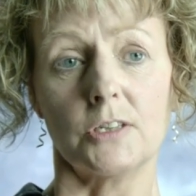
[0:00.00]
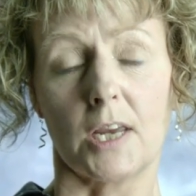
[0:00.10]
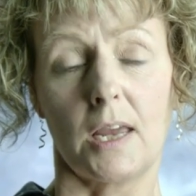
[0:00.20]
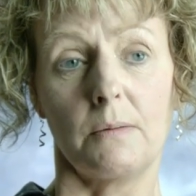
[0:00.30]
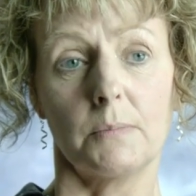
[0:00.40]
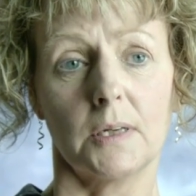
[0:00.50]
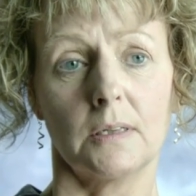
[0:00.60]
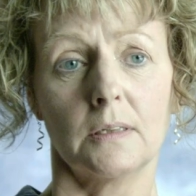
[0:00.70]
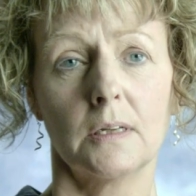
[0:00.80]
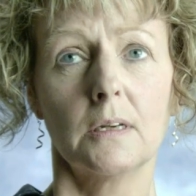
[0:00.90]
shame
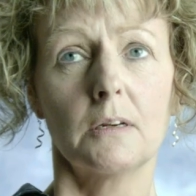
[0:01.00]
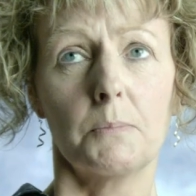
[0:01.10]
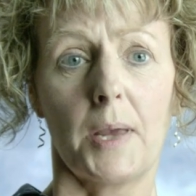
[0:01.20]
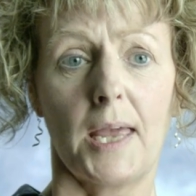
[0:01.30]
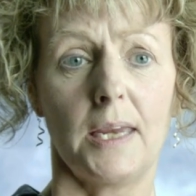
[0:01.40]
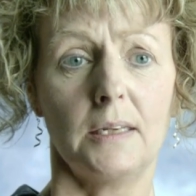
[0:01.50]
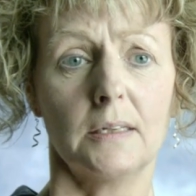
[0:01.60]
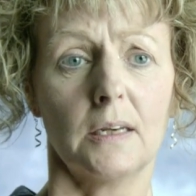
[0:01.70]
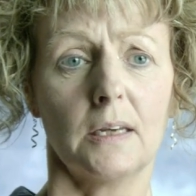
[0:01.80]
and pain.